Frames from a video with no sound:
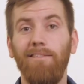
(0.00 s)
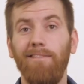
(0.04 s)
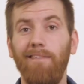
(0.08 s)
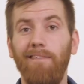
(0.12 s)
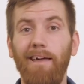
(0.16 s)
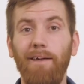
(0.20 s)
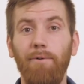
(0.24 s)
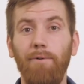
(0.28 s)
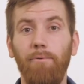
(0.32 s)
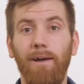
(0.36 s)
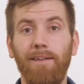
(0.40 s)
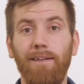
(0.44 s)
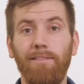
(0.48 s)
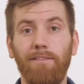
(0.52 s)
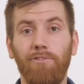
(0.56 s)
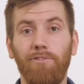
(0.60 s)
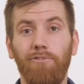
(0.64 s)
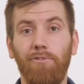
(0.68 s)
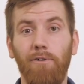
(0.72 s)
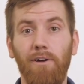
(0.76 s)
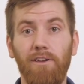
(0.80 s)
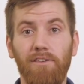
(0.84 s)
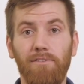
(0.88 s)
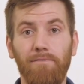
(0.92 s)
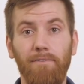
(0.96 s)
lightweight the
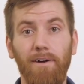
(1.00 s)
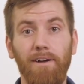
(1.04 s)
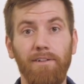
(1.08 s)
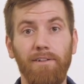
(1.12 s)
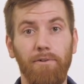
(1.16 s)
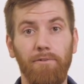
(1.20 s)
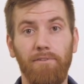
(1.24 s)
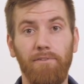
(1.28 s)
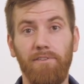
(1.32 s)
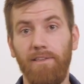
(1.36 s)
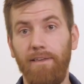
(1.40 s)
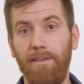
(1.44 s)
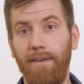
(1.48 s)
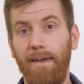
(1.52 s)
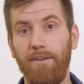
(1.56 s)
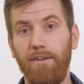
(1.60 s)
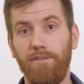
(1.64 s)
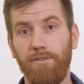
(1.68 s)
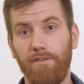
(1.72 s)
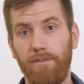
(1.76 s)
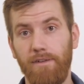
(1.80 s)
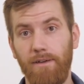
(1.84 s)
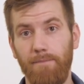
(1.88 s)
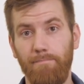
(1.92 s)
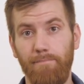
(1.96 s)
Tracefinder
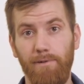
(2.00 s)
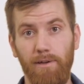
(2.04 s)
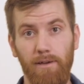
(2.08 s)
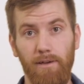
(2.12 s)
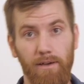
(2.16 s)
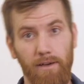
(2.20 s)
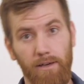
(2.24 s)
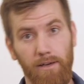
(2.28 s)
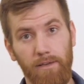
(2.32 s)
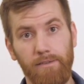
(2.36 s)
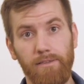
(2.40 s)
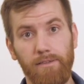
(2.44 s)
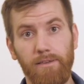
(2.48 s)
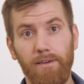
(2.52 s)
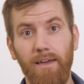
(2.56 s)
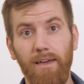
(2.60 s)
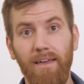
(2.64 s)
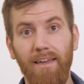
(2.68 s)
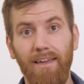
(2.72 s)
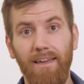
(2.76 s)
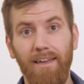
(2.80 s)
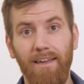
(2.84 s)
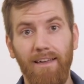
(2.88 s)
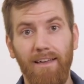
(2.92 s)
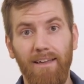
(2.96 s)
CHCP is.
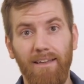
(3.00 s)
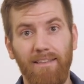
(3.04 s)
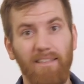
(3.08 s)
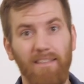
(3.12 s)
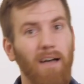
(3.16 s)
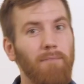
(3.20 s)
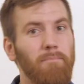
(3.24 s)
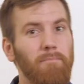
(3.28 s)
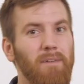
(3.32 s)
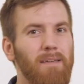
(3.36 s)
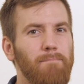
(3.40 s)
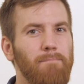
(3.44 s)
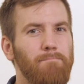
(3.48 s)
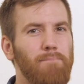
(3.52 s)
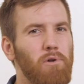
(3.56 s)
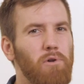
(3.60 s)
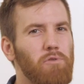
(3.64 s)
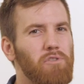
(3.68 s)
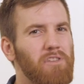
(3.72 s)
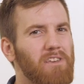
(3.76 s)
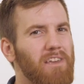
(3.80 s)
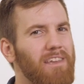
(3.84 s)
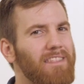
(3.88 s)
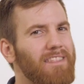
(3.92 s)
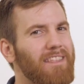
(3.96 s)
Not many
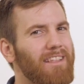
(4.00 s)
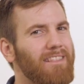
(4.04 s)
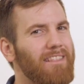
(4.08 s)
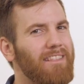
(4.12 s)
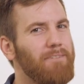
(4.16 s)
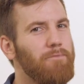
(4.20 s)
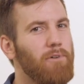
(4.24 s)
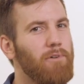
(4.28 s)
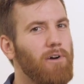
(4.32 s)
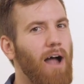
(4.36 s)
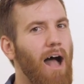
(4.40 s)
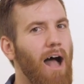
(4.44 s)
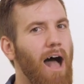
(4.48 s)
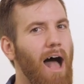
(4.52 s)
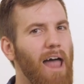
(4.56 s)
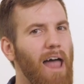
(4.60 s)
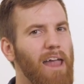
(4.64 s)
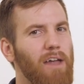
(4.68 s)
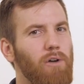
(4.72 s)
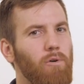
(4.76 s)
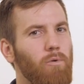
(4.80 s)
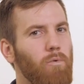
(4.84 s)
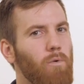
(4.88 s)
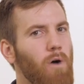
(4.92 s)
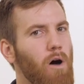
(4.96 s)
boots can deliver
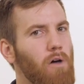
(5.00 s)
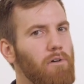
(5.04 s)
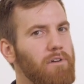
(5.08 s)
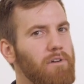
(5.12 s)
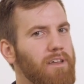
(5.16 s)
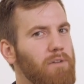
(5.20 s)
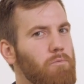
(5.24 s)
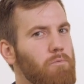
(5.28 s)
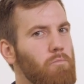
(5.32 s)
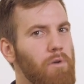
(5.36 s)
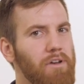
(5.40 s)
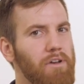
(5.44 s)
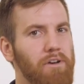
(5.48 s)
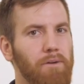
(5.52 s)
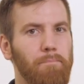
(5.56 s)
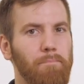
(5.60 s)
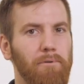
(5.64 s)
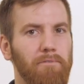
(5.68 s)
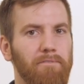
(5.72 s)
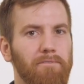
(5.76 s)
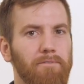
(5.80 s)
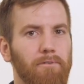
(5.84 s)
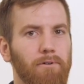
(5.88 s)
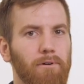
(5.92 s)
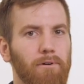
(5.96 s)
high-quality winter
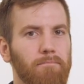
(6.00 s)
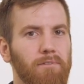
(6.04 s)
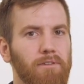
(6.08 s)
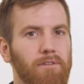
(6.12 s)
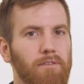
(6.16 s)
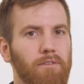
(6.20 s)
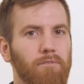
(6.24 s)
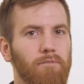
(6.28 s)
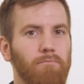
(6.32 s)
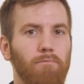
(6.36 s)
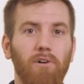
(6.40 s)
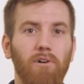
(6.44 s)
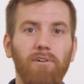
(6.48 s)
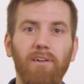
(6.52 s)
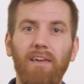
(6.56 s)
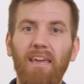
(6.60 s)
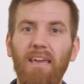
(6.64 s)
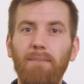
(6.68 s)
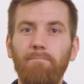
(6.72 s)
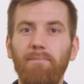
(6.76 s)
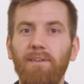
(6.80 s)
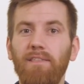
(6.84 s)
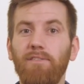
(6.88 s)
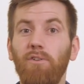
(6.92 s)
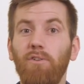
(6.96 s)
performance while
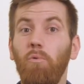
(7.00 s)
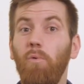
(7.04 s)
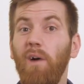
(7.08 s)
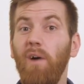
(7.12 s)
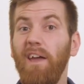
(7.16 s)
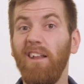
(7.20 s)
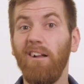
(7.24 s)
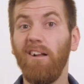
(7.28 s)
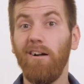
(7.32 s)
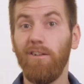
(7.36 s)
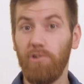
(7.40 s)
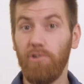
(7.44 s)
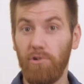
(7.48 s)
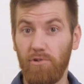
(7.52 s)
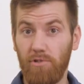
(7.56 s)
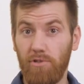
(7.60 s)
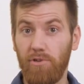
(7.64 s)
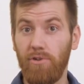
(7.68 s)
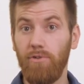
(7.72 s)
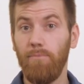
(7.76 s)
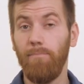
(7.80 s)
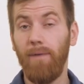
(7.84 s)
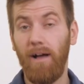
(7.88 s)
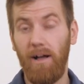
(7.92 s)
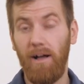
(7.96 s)
keeping the weight under
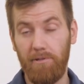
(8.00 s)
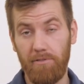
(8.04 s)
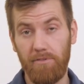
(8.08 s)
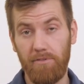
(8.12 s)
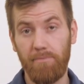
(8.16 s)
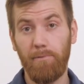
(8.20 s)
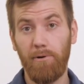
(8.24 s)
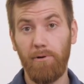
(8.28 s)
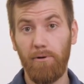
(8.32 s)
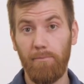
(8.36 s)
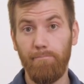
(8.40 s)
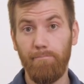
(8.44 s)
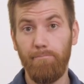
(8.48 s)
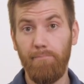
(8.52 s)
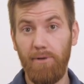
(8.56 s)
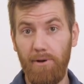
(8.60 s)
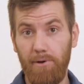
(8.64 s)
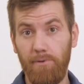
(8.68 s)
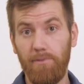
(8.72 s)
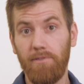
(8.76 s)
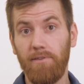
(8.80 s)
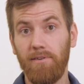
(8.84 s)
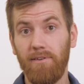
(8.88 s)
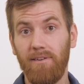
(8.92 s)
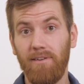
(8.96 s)
2 pounds per
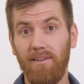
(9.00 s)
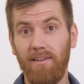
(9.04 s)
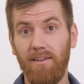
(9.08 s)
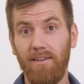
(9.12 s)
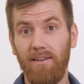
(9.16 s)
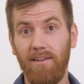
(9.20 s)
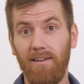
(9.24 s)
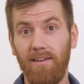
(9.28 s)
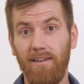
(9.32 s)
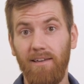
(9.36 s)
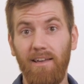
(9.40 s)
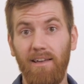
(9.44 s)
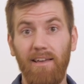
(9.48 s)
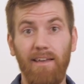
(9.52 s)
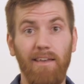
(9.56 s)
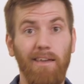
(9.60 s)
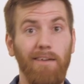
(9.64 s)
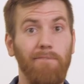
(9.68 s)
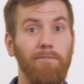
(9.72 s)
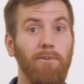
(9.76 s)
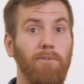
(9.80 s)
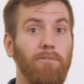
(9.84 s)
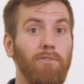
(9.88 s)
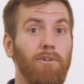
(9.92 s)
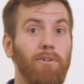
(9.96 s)
boot.
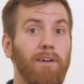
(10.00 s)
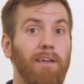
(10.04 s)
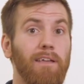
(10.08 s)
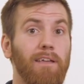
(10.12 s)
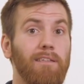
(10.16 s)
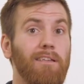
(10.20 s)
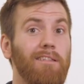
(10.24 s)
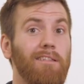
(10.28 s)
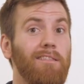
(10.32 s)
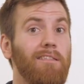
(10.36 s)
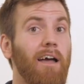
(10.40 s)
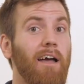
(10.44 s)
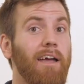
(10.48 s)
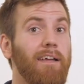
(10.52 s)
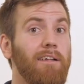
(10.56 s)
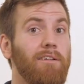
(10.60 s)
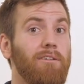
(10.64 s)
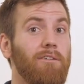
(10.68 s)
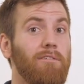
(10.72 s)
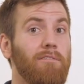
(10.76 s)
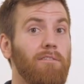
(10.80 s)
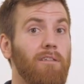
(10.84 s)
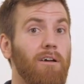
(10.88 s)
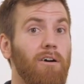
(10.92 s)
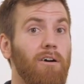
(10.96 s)
If you're looking to lighten
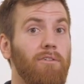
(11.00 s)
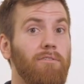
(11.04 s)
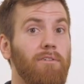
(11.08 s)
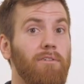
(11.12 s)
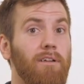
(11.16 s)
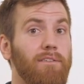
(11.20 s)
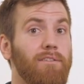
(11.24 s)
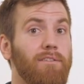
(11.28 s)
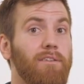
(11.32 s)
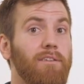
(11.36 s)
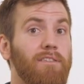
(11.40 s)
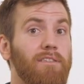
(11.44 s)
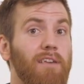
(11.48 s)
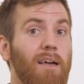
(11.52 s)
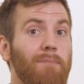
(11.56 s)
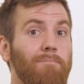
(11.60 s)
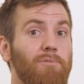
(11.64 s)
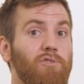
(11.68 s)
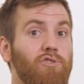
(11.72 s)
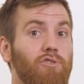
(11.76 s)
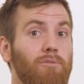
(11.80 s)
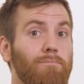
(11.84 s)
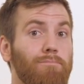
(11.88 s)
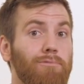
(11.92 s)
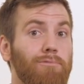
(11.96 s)
your load as the
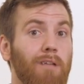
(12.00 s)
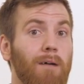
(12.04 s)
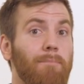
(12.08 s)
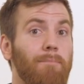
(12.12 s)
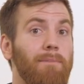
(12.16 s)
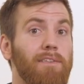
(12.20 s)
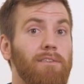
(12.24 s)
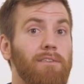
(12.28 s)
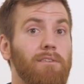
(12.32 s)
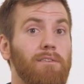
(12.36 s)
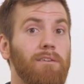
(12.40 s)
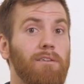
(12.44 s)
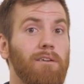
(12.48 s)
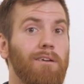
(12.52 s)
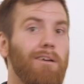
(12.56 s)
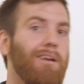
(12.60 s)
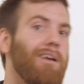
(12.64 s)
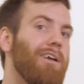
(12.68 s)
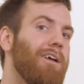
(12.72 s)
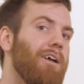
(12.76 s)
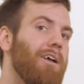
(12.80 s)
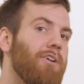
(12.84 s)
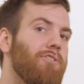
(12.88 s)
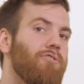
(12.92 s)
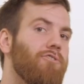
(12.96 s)
temperature plummets,
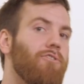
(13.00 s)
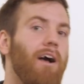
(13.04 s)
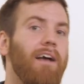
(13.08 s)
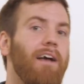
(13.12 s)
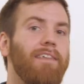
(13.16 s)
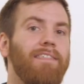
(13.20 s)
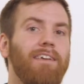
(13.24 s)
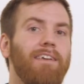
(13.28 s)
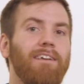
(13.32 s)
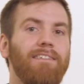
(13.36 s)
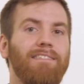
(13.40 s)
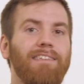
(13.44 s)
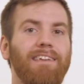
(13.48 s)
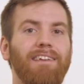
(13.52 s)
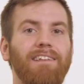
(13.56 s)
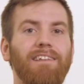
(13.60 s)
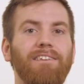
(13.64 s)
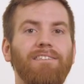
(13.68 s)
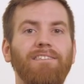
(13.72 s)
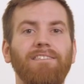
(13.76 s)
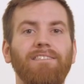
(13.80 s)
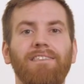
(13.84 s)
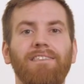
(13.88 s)
try the Adidas